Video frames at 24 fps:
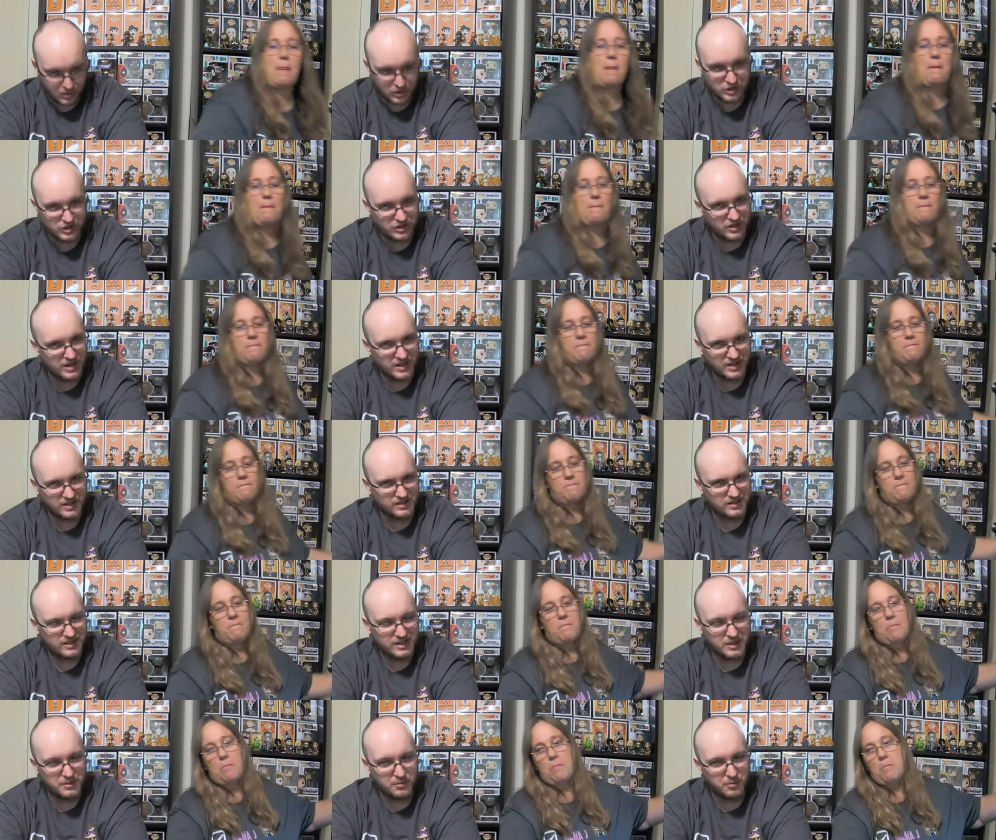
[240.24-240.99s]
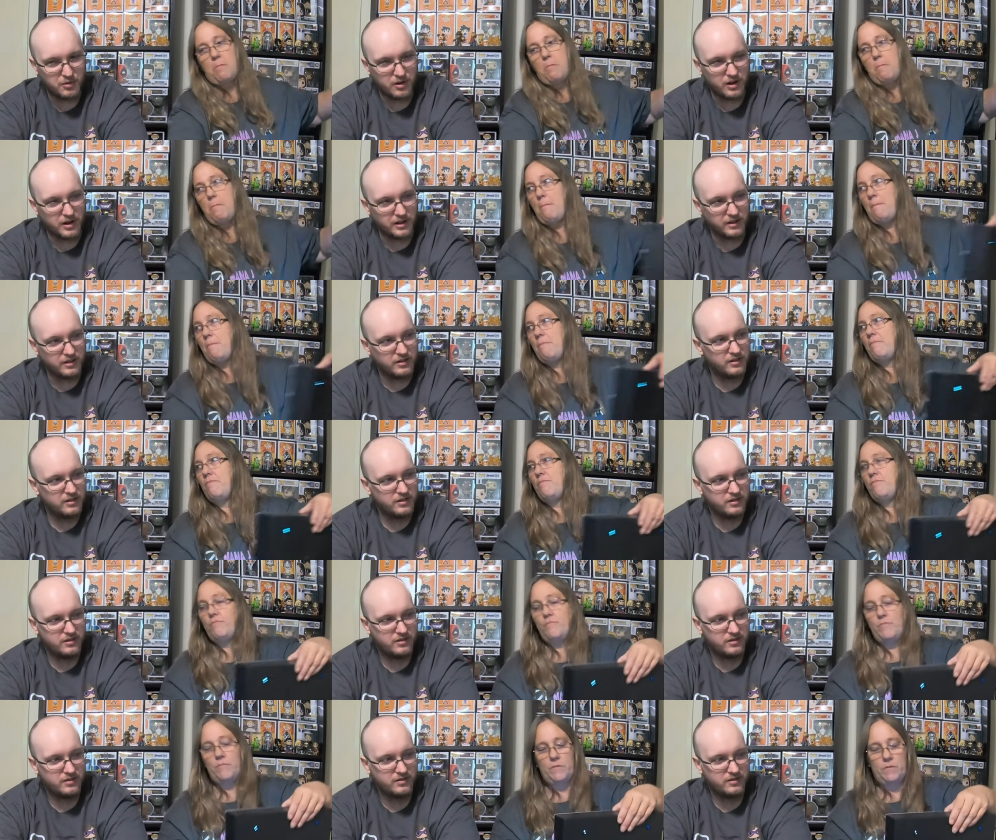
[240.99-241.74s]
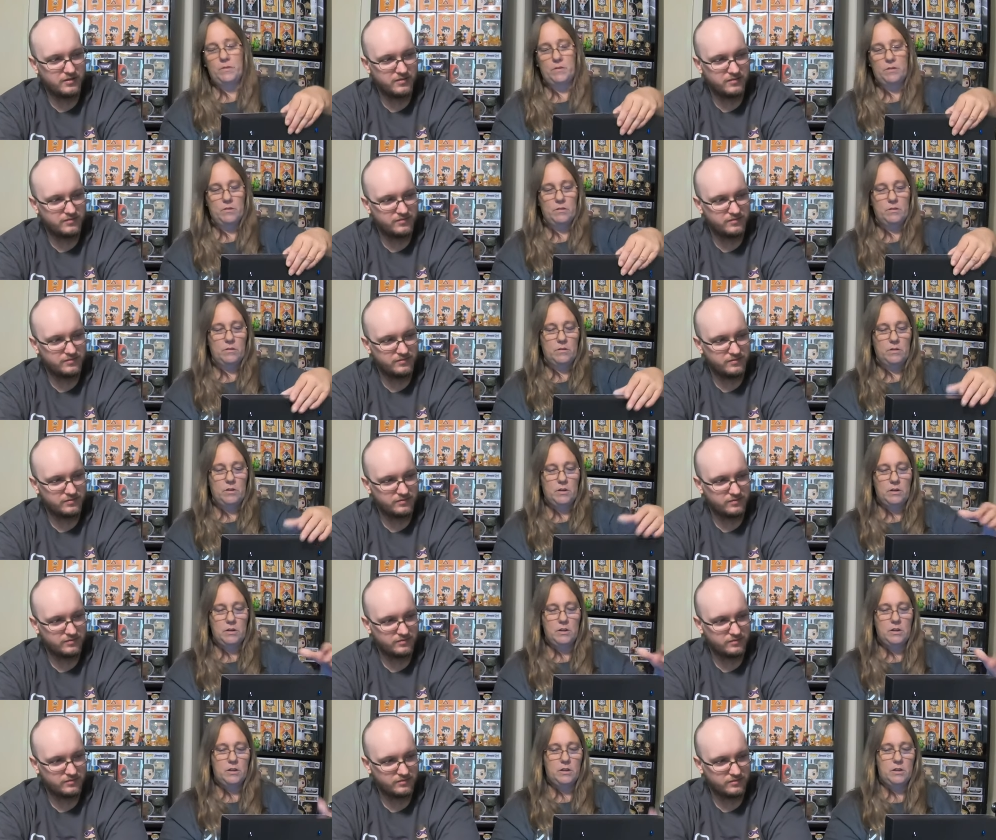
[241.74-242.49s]
Speaker 1: Which didn't seem right. I
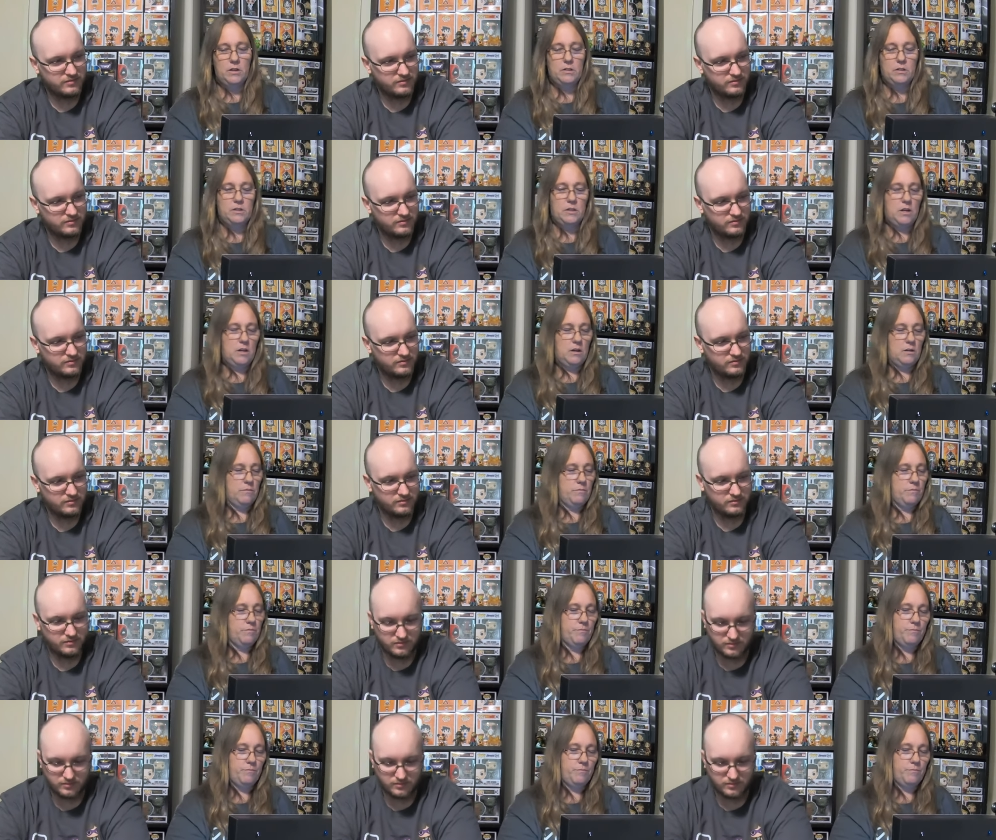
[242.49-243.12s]
need a ten.